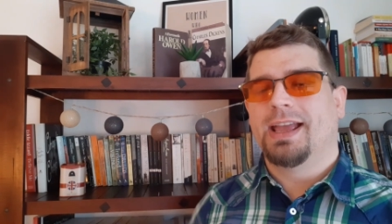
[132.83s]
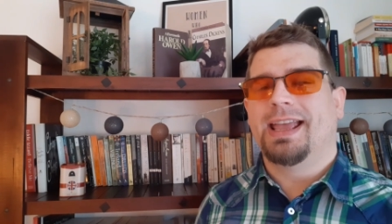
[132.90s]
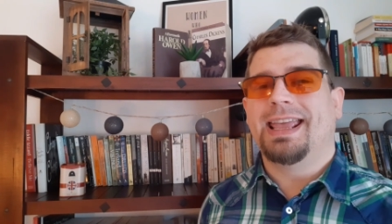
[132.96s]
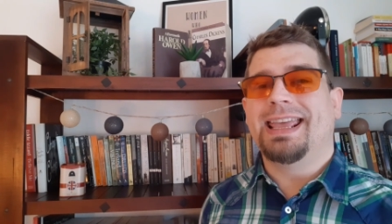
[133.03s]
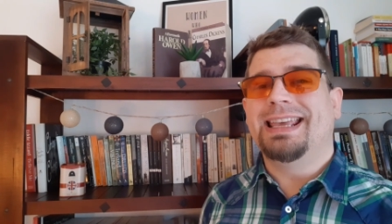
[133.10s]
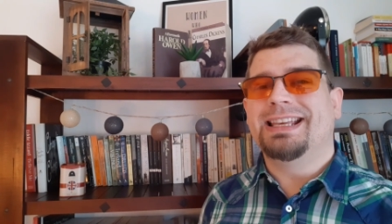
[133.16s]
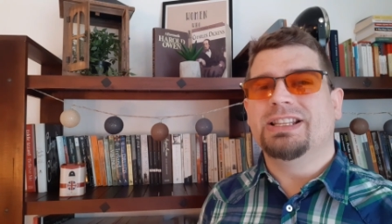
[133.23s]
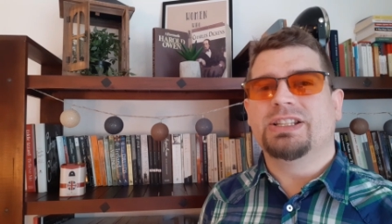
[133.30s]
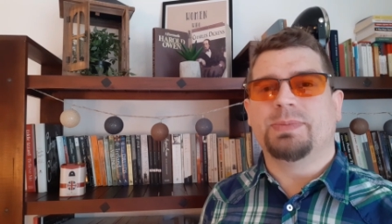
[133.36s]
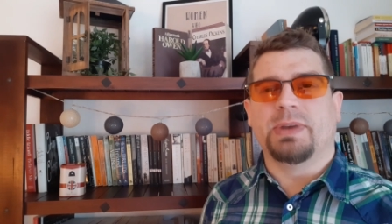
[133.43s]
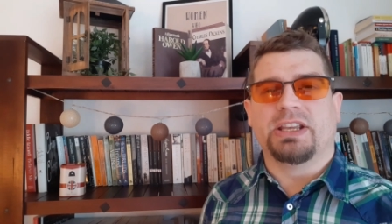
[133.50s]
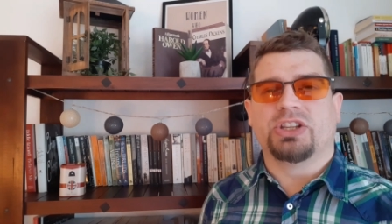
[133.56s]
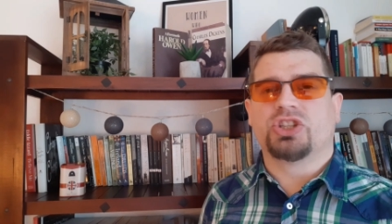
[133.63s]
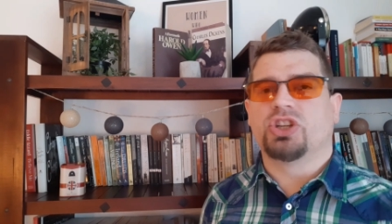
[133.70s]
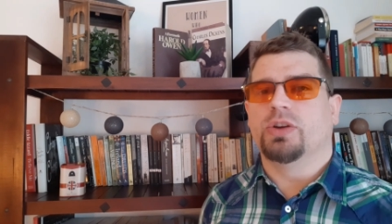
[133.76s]
He can
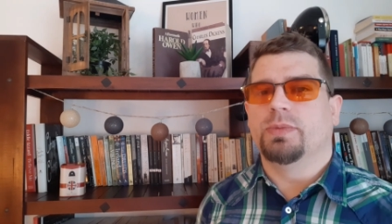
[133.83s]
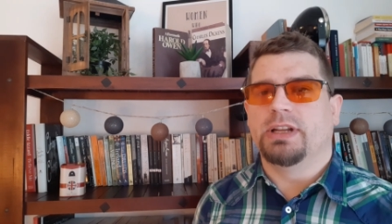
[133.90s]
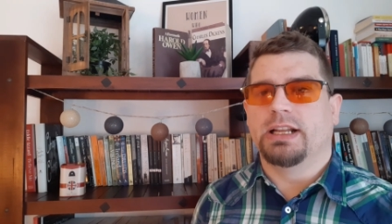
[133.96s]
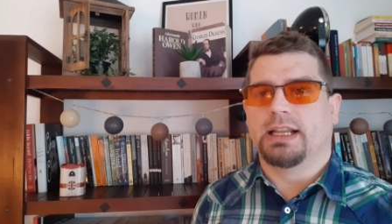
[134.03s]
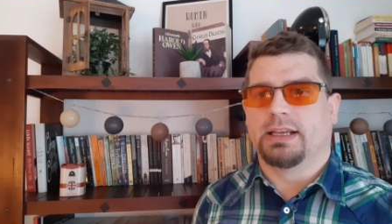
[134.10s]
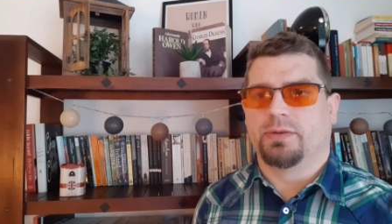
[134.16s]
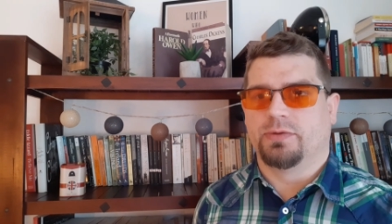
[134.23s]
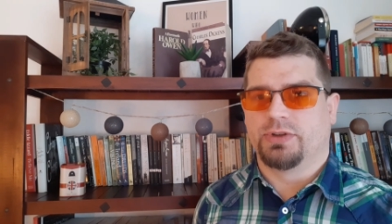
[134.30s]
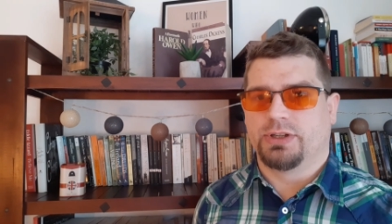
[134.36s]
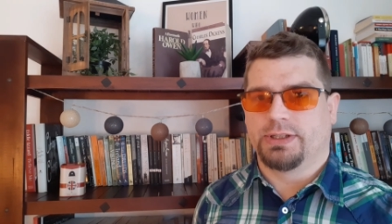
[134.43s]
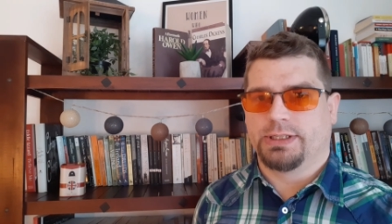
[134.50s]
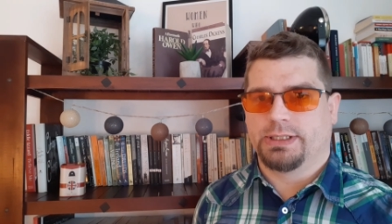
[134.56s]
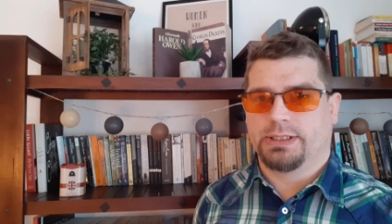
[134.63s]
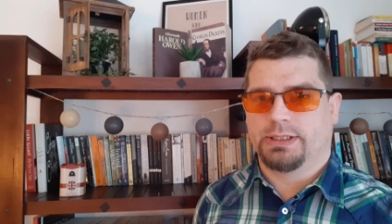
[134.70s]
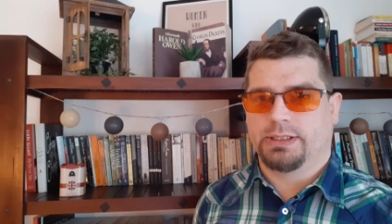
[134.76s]
speak so many
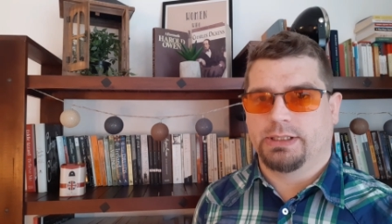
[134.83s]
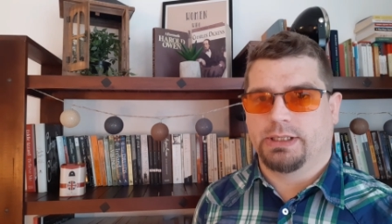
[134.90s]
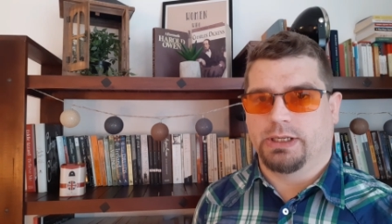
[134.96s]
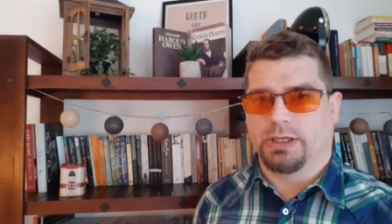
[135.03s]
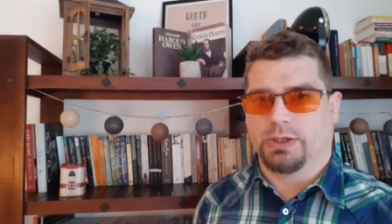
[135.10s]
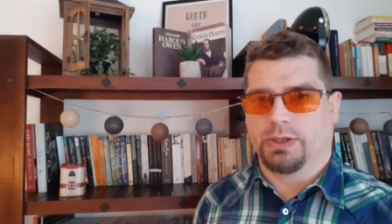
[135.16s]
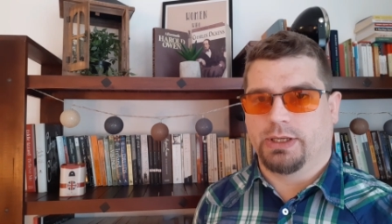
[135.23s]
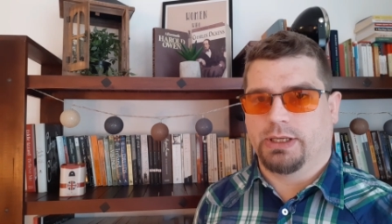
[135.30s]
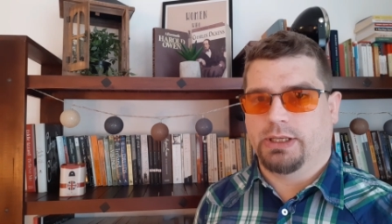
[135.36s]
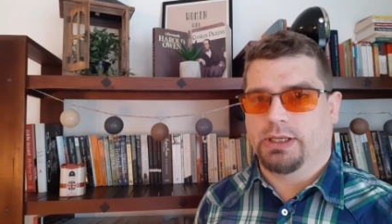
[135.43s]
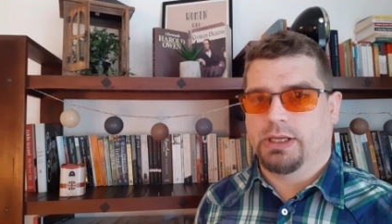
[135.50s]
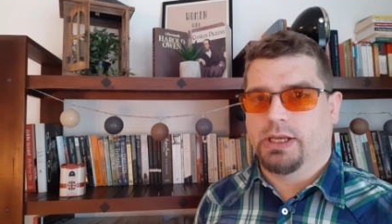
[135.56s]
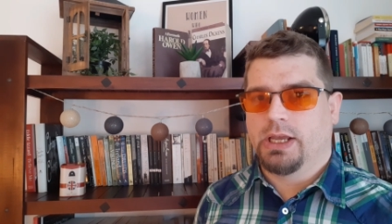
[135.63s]
languages. Okay?